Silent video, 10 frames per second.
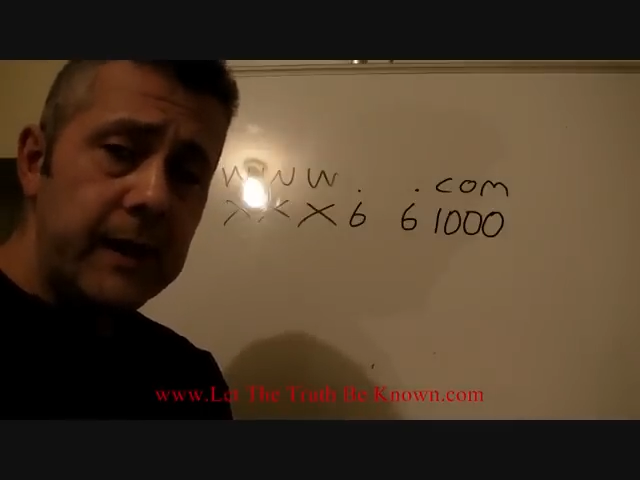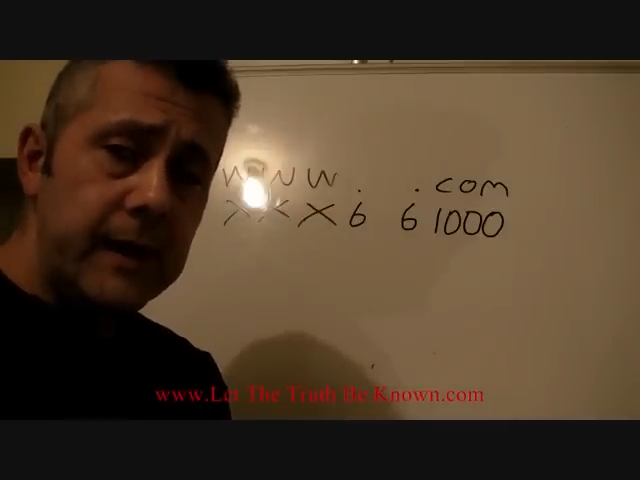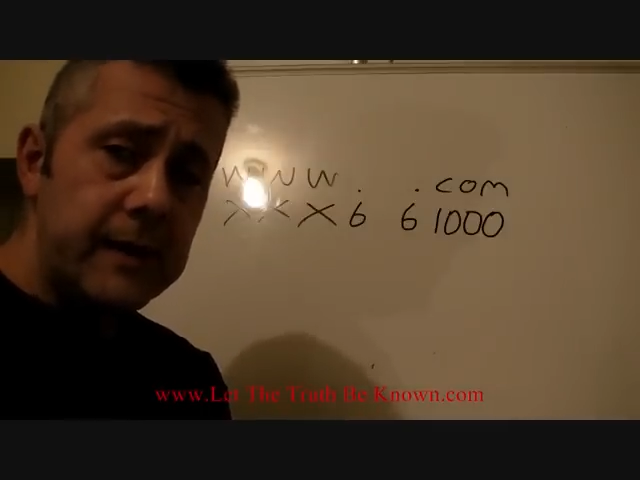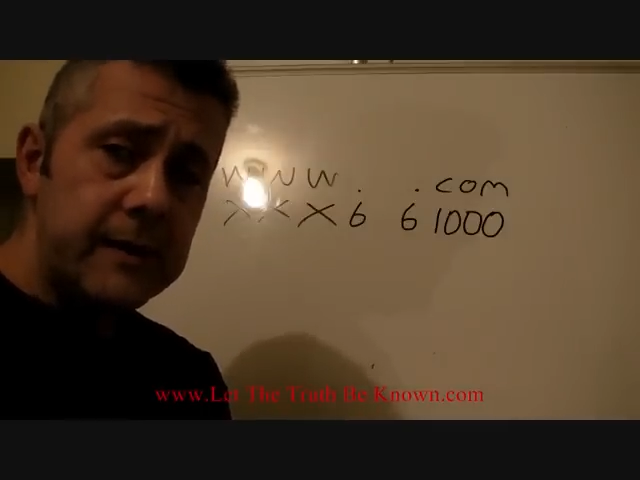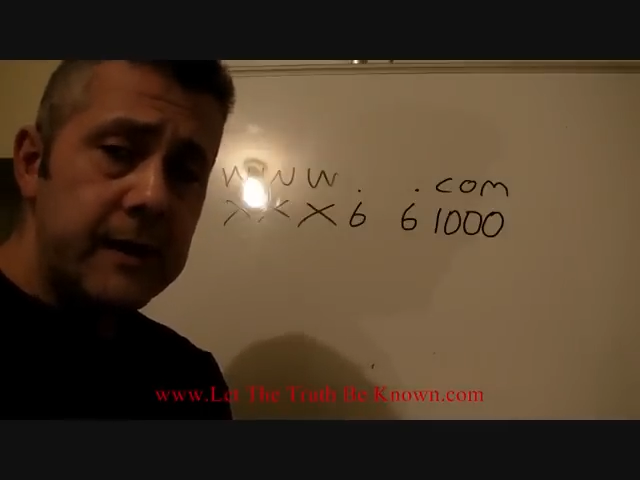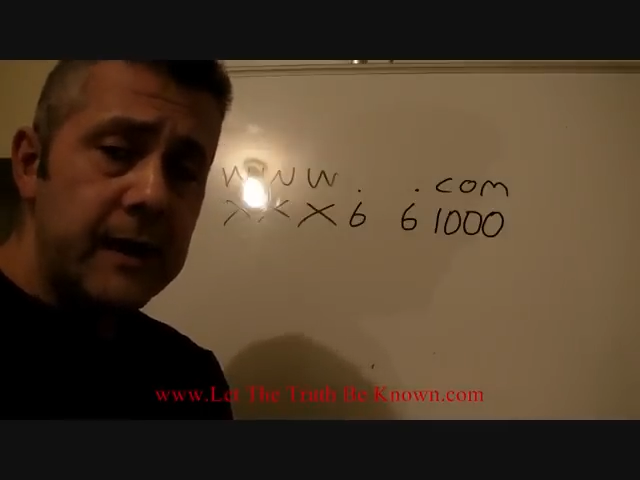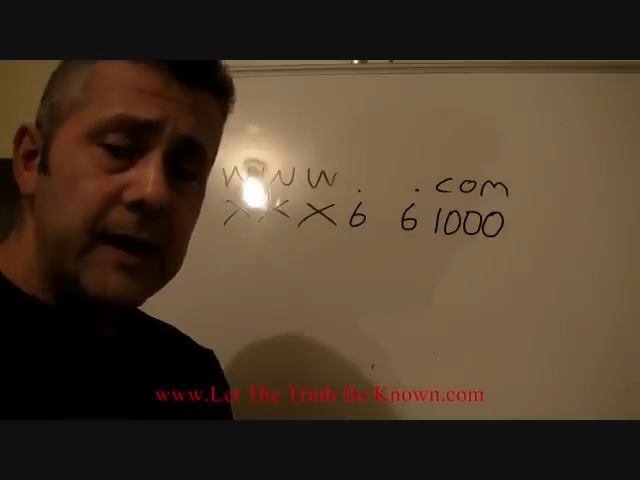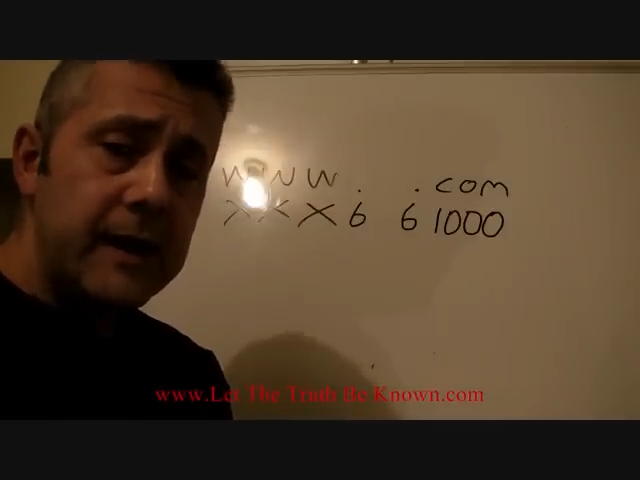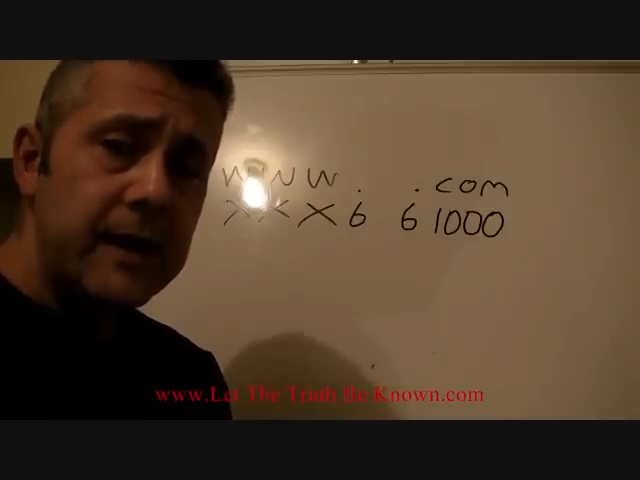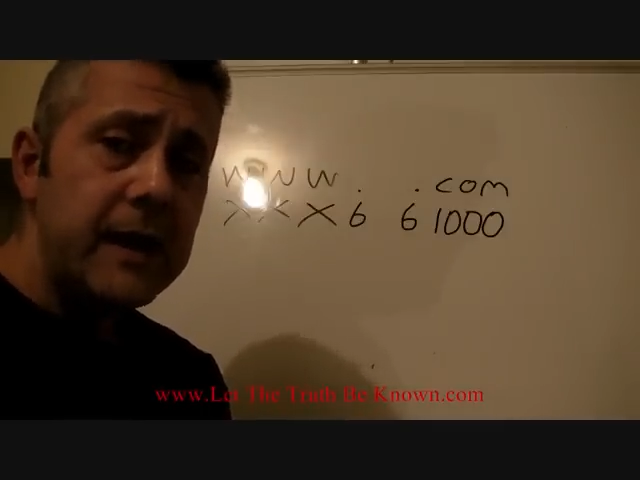is
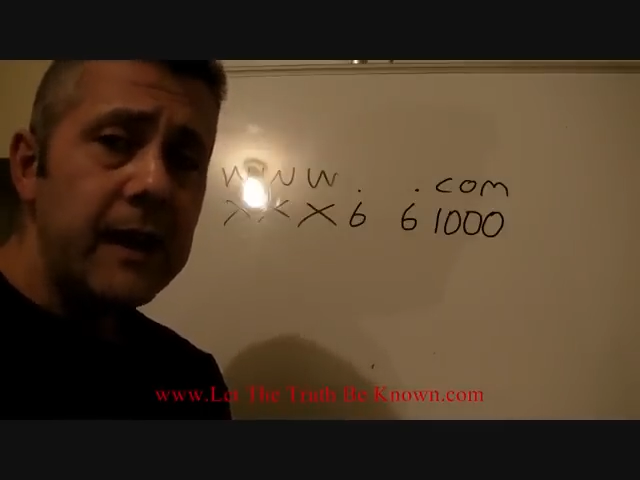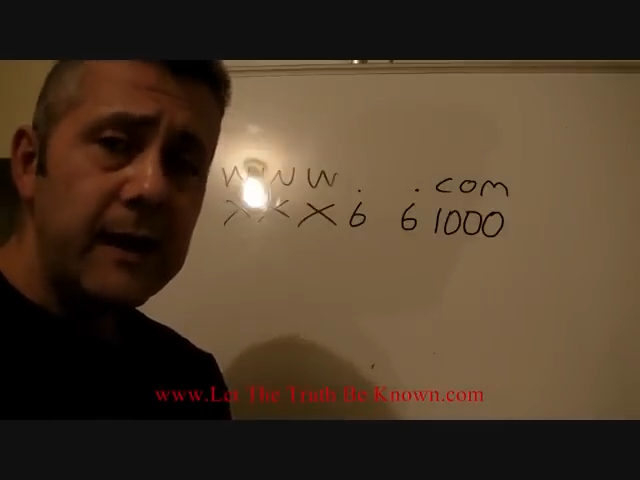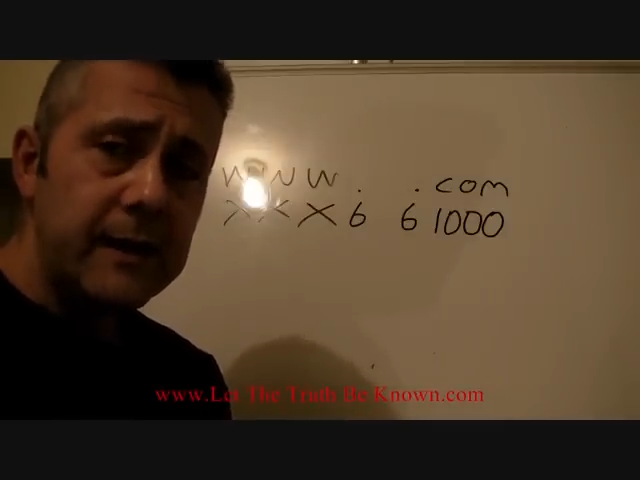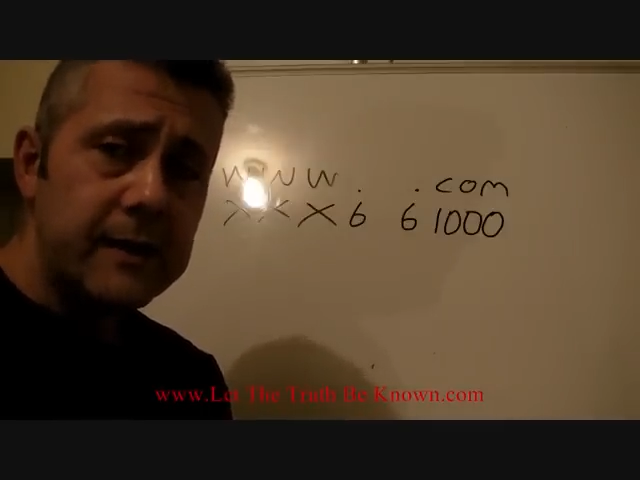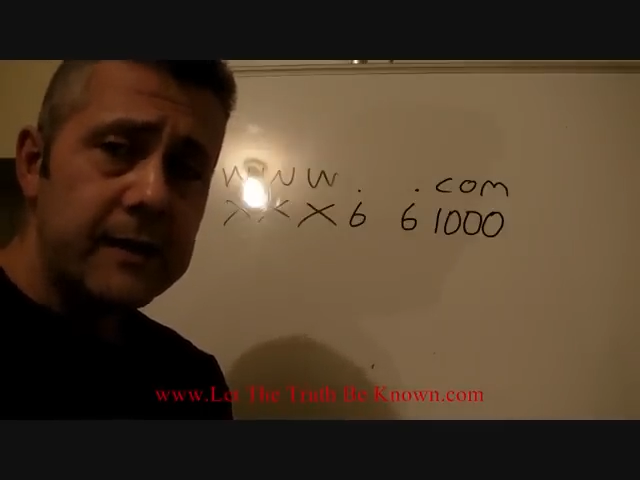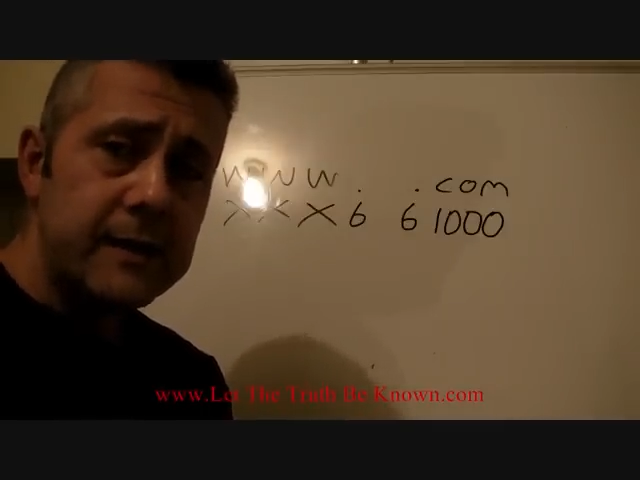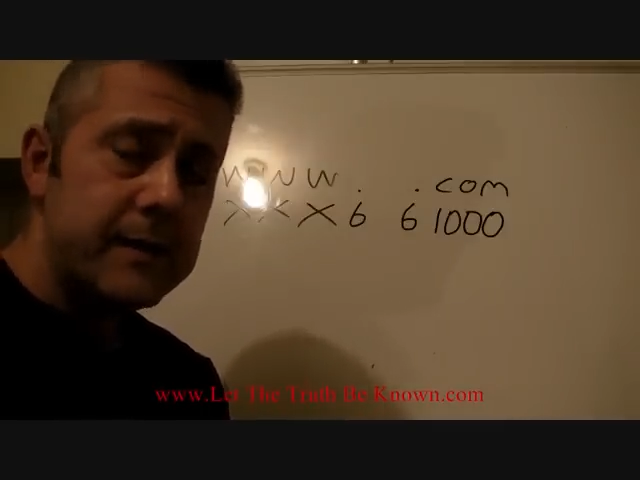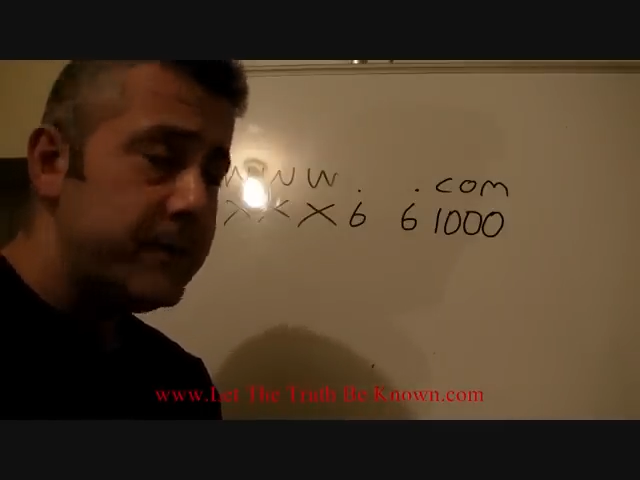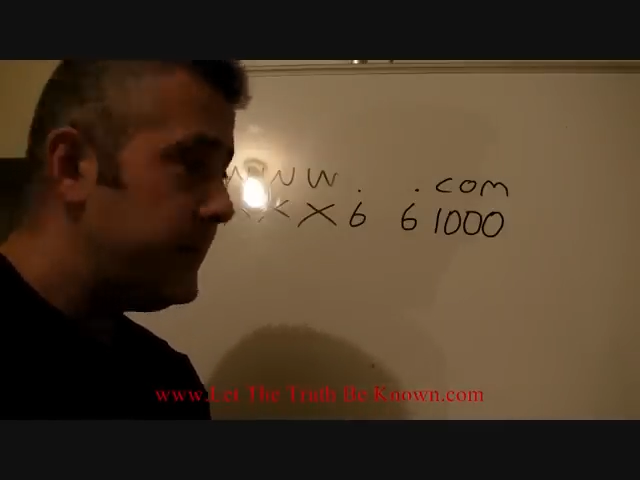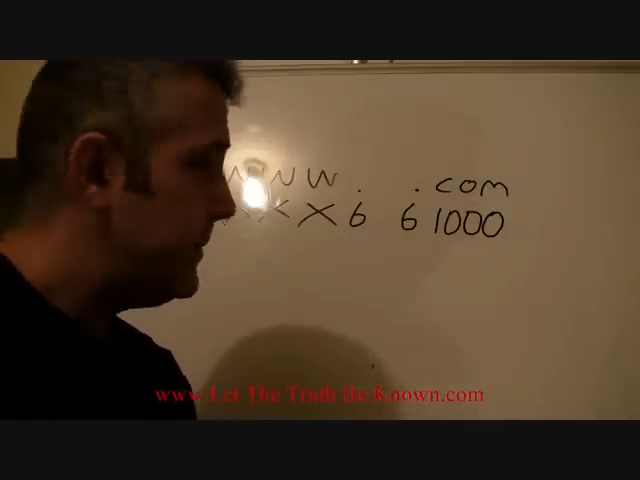helios